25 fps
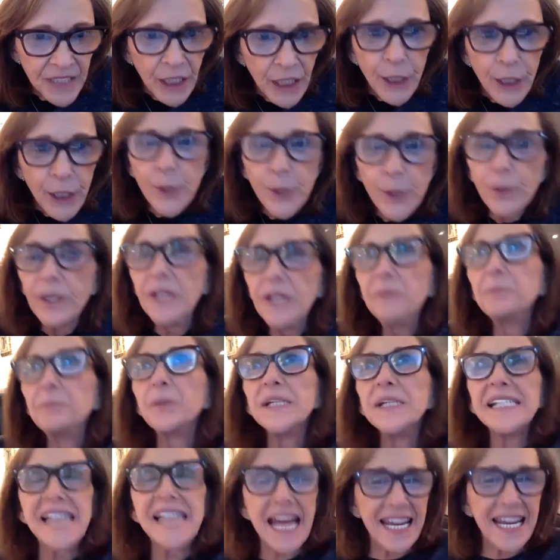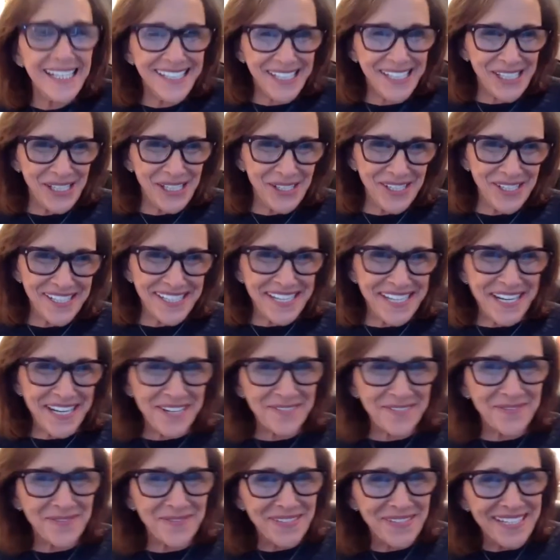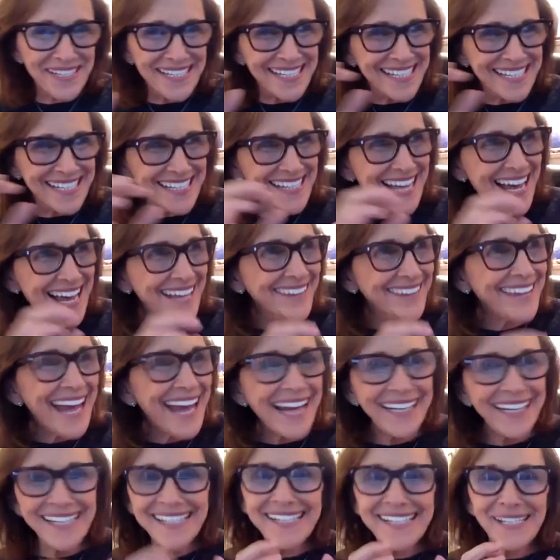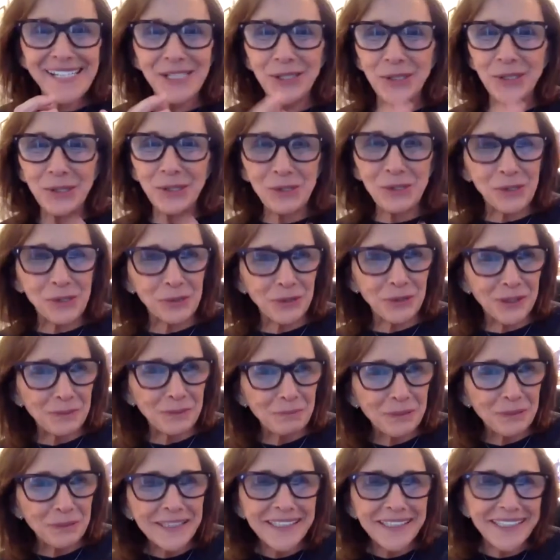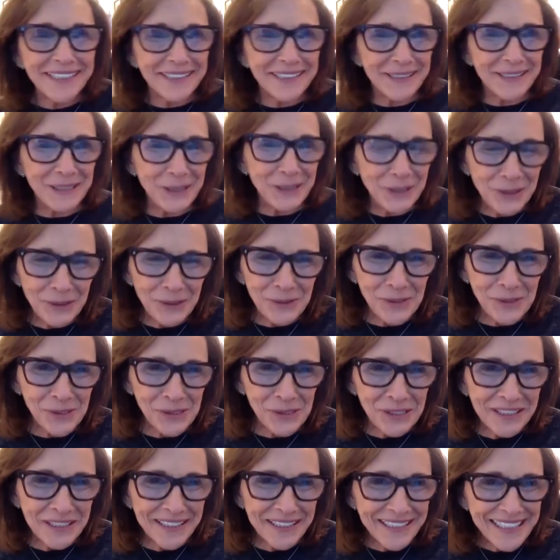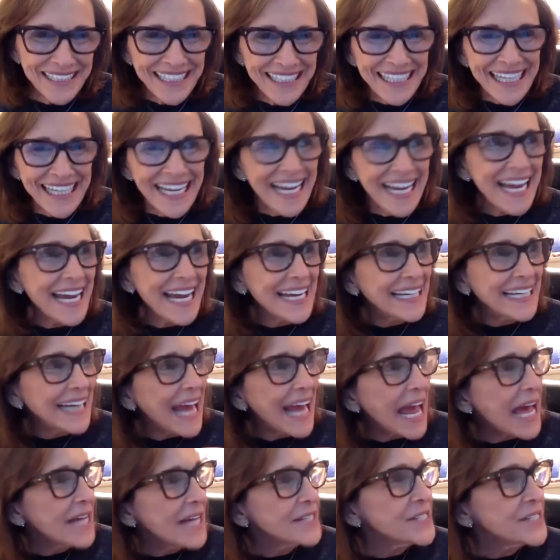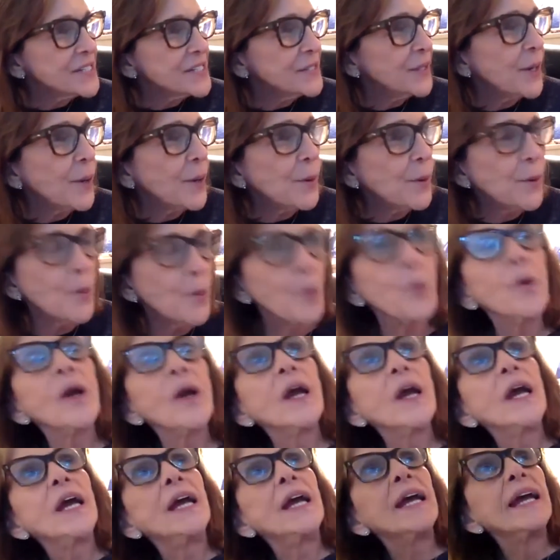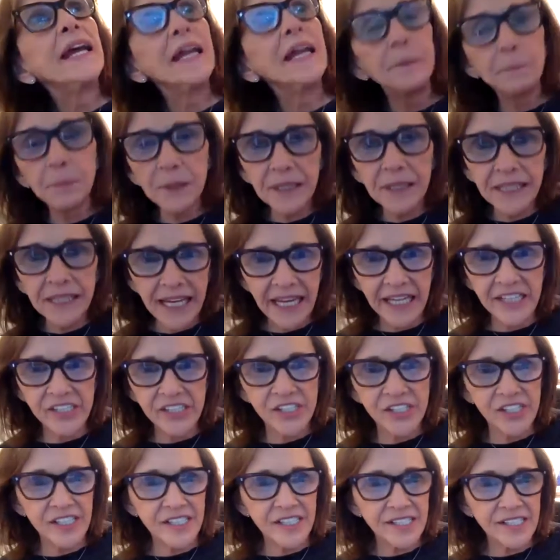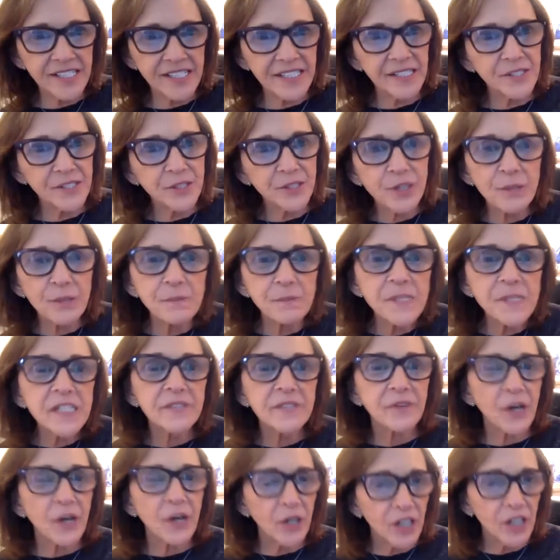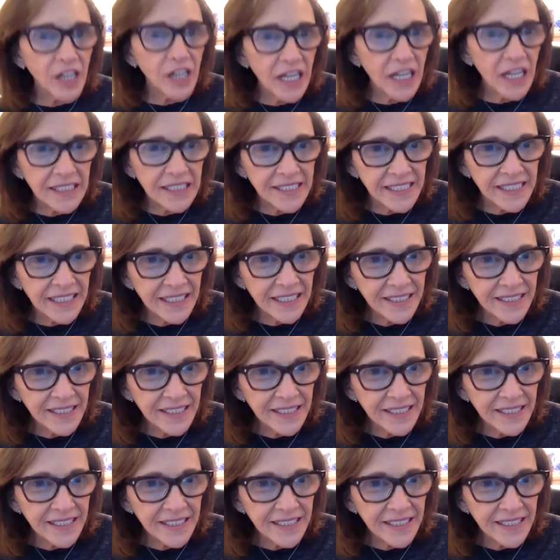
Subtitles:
you can pretend to yourself that is neutral, politically neutral, and has no implications in terms of our conduct.